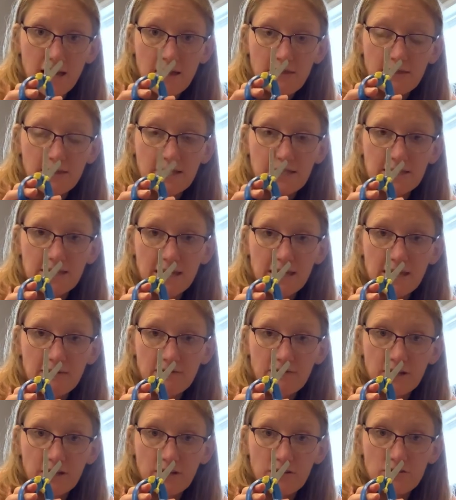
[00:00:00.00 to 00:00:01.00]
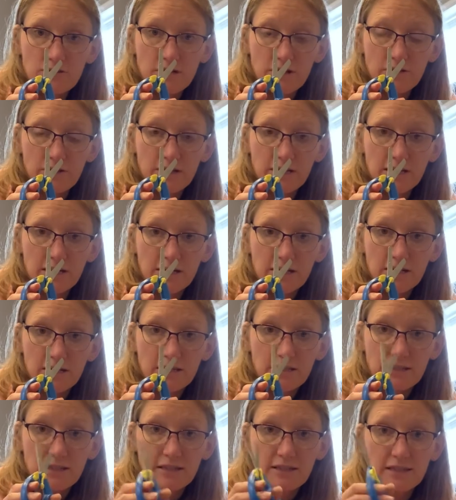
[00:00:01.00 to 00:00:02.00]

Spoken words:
these fingers are here.